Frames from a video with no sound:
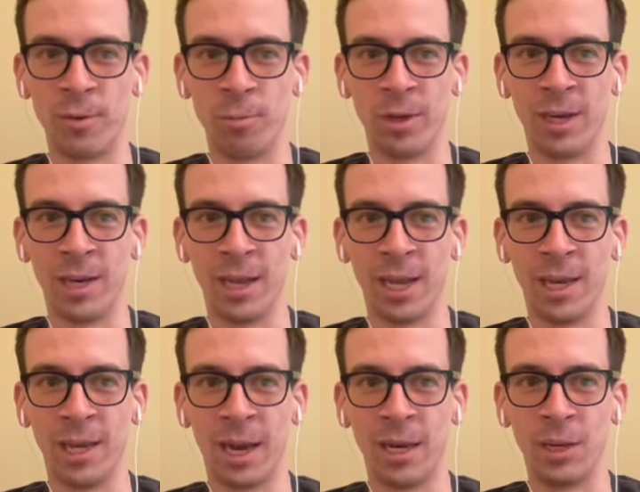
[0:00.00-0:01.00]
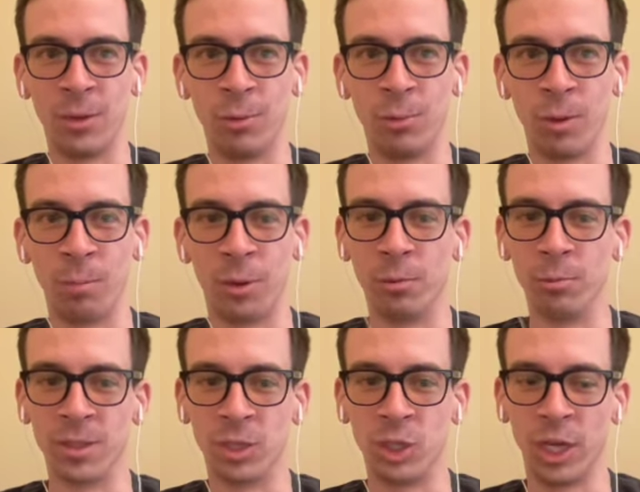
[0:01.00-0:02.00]
you win and you impose
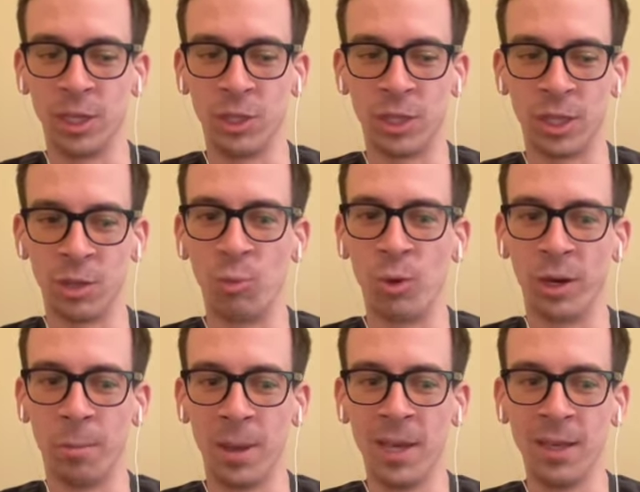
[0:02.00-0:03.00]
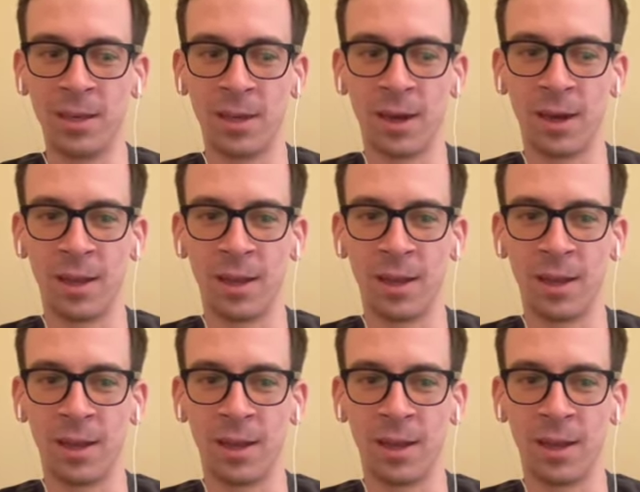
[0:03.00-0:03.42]
the change that you want to make,